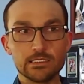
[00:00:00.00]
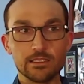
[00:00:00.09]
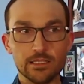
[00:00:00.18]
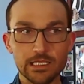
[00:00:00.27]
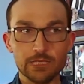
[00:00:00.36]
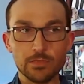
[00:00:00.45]

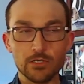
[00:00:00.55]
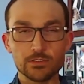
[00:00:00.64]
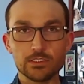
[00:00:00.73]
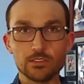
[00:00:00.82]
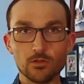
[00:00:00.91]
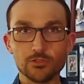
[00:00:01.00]
think about
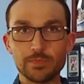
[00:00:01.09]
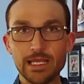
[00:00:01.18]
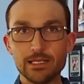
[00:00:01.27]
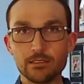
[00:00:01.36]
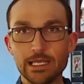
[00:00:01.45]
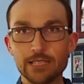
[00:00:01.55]
solar
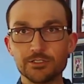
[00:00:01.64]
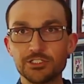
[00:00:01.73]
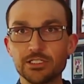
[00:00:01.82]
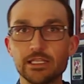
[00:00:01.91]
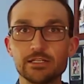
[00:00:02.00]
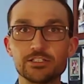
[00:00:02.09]
panel energy,
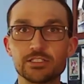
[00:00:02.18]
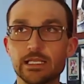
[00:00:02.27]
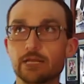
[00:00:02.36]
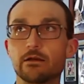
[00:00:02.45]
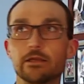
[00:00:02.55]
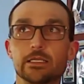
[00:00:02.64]
they just
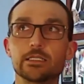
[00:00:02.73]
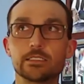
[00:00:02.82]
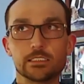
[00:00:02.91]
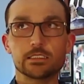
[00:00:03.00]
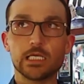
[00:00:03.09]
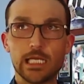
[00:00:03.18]
think, oh, you can
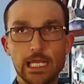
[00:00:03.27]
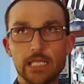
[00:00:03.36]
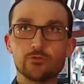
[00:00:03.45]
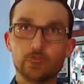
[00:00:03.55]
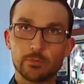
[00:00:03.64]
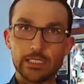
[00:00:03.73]
just go ahead
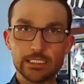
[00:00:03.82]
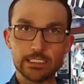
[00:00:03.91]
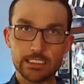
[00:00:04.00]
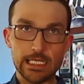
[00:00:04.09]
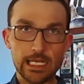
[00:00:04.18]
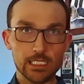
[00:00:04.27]
and replace the
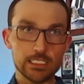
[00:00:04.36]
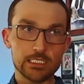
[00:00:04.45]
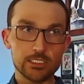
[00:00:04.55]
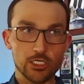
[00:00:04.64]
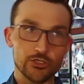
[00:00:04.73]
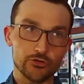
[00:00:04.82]
tiles that
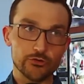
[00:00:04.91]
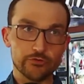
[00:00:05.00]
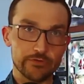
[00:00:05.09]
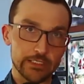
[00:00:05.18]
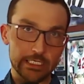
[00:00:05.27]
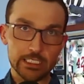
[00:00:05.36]
are on your
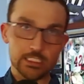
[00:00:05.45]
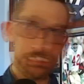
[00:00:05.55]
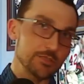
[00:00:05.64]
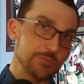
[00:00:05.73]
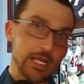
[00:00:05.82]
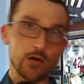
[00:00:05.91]
roof and then you can
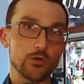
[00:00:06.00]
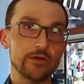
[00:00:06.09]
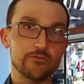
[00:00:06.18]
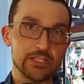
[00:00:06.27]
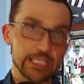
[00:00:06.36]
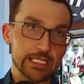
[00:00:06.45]
just power
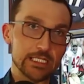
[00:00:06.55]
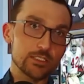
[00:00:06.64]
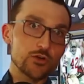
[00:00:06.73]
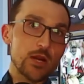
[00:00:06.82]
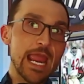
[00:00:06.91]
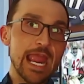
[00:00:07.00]
everything, it's
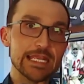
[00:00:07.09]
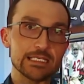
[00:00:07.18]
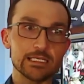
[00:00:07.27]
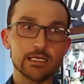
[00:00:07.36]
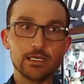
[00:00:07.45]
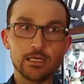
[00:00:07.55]
great.
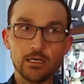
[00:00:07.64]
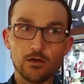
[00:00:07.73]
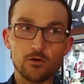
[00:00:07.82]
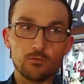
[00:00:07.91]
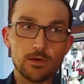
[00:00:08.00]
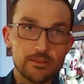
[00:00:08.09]

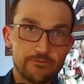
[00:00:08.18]
Well, where the